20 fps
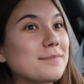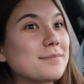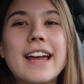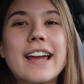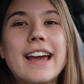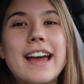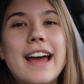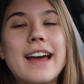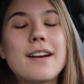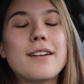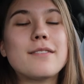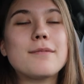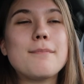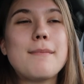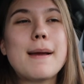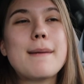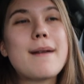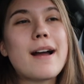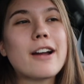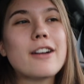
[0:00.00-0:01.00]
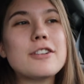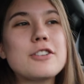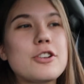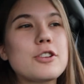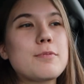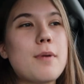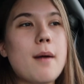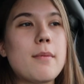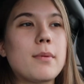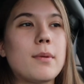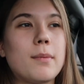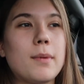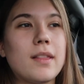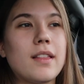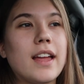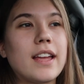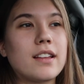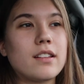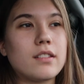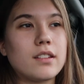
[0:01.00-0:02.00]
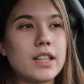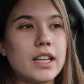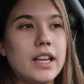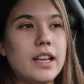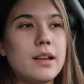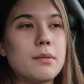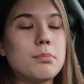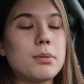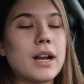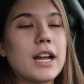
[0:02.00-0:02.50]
Like, my background show is probably like Glee,